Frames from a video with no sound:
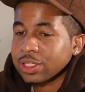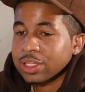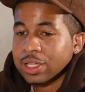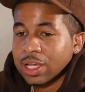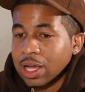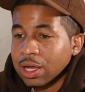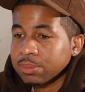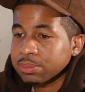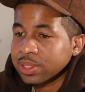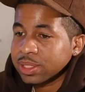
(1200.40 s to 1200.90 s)

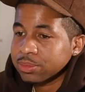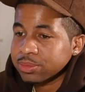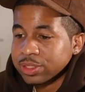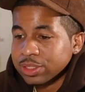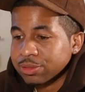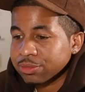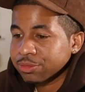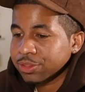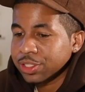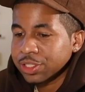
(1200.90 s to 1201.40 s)
Yeah, I mean it was in
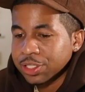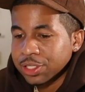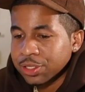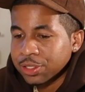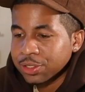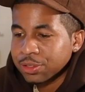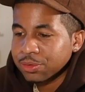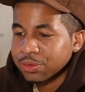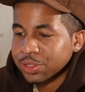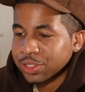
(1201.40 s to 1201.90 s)
the
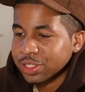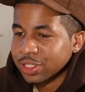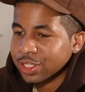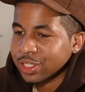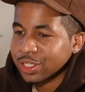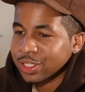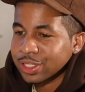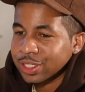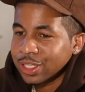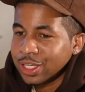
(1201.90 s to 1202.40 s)
video, and
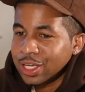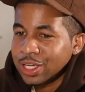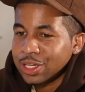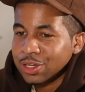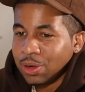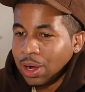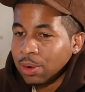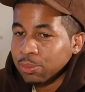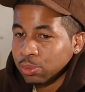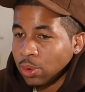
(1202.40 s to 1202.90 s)
I
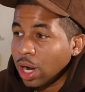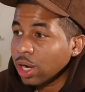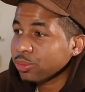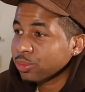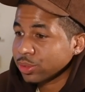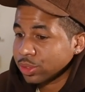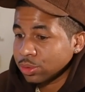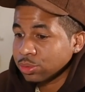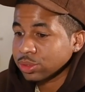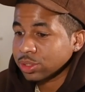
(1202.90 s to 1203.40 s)
rock
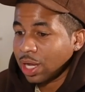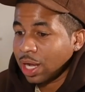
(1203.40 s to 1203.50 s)
with those.